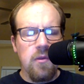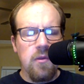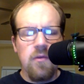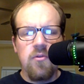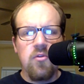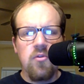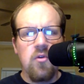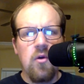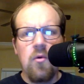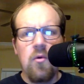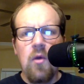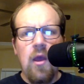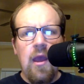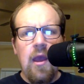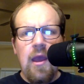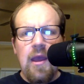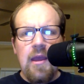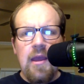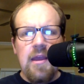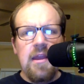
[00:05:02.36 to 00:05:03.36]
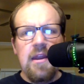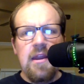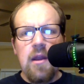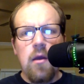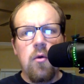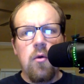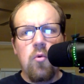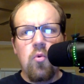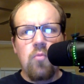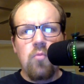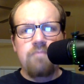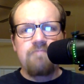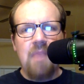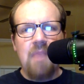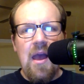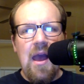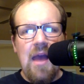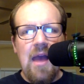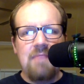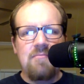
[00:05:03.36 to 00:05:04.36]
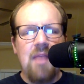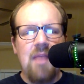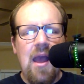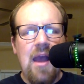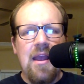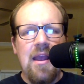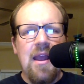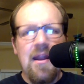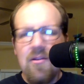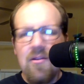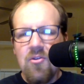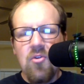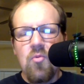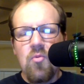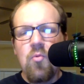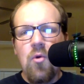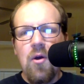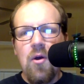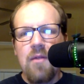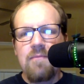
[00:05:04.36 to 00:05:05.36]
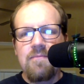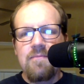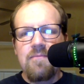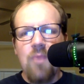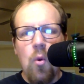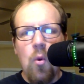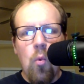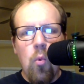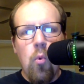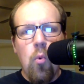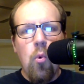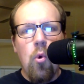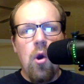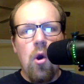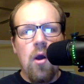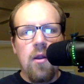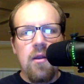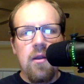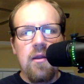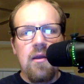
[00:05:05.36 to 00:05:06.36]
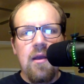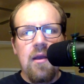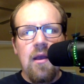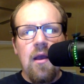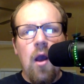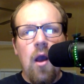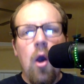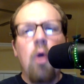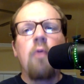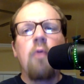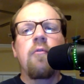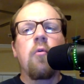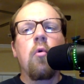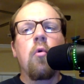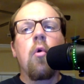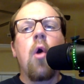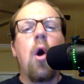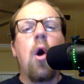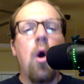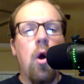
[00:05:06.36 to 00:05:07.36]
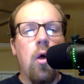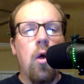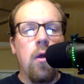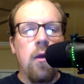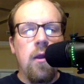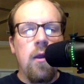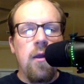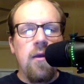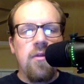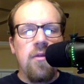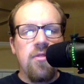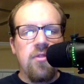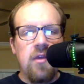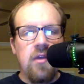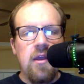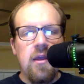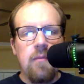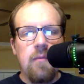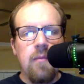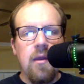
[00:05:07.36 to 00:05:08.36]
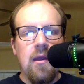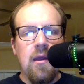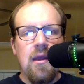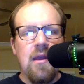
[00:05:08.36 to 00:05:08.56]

So, I kind of just want one overall theme.